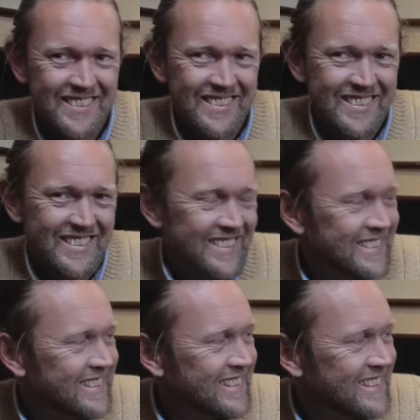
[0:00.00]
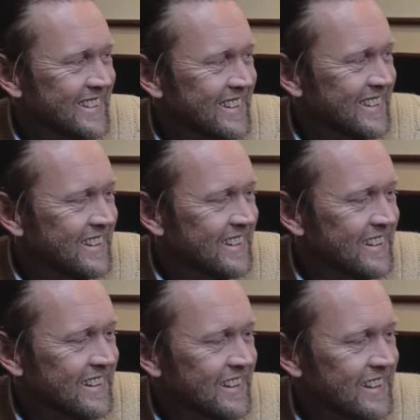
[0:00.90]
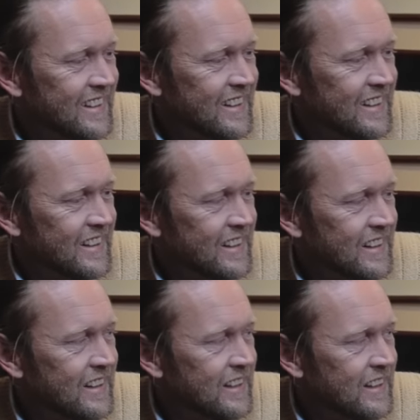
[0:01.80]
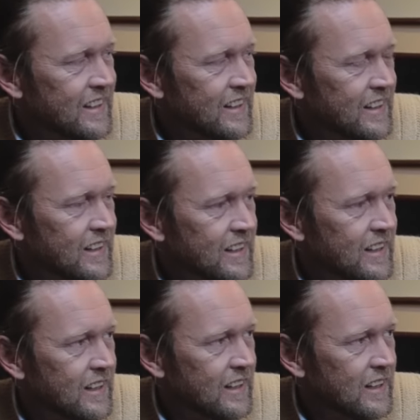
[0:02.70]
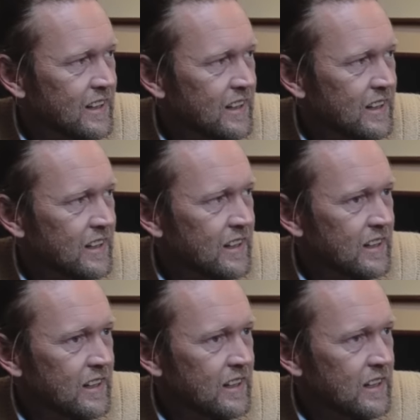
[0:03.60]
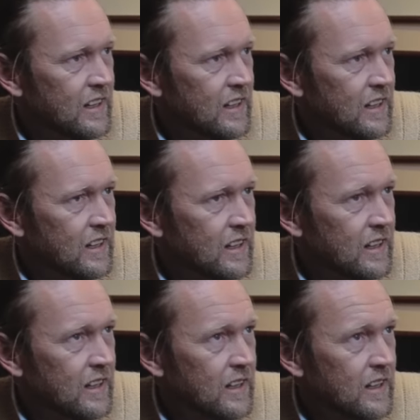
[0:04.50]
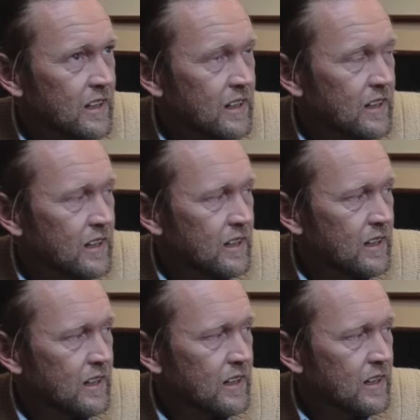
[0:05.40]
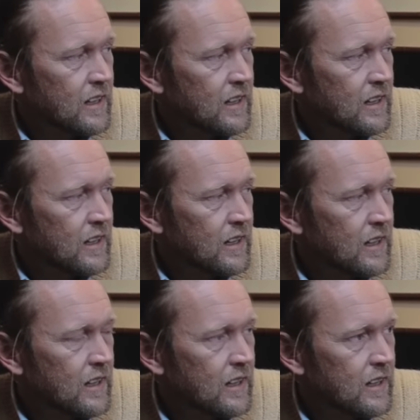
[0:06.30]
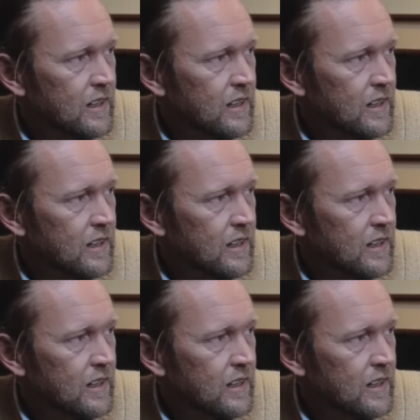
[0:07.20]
(not speaking)